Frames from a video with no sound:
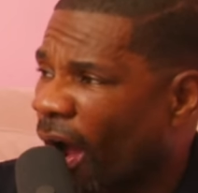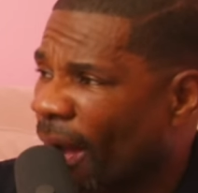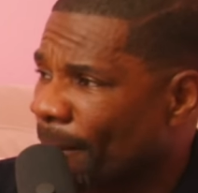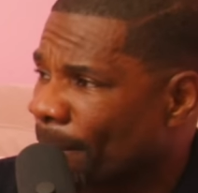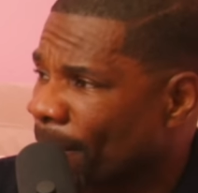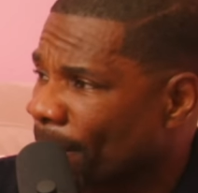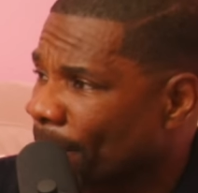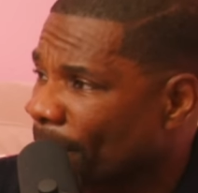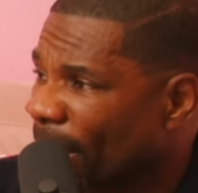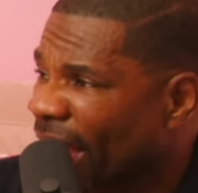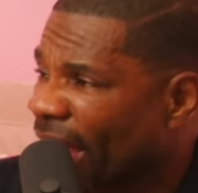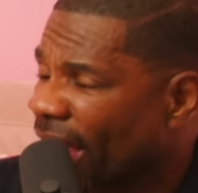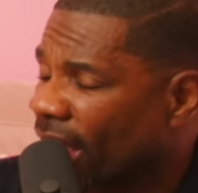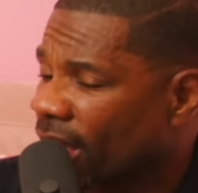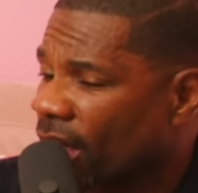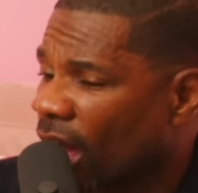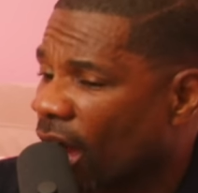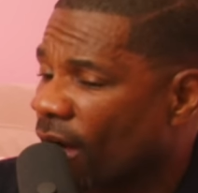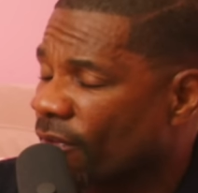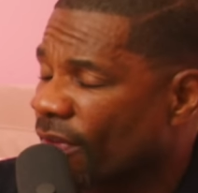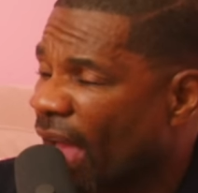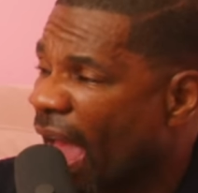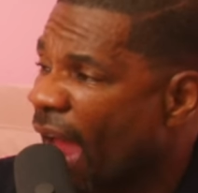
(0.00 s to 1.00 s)
men
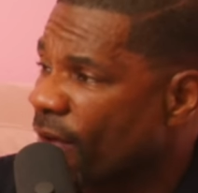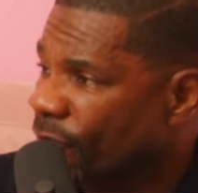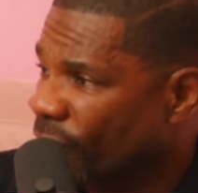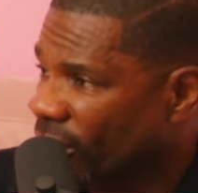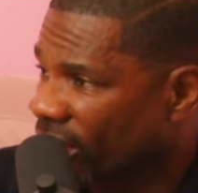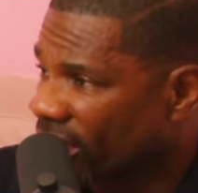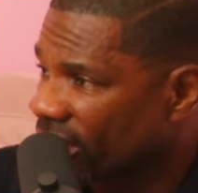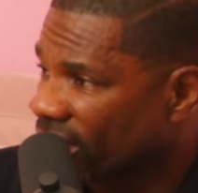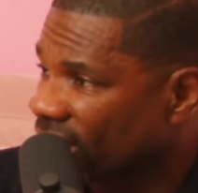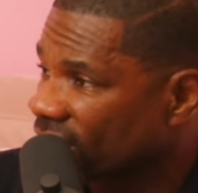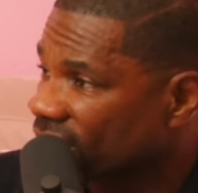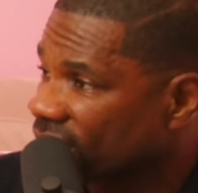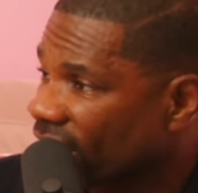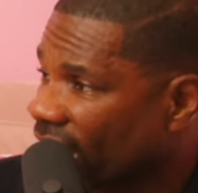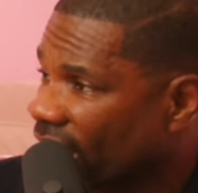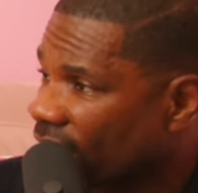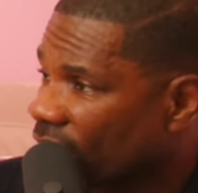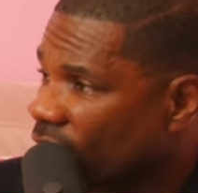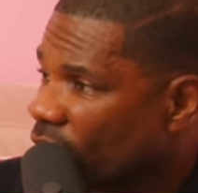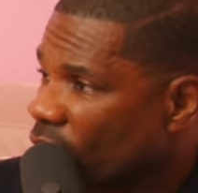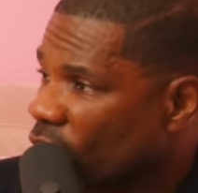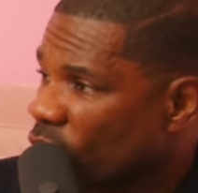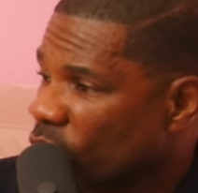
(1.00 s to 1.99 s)
of African descent.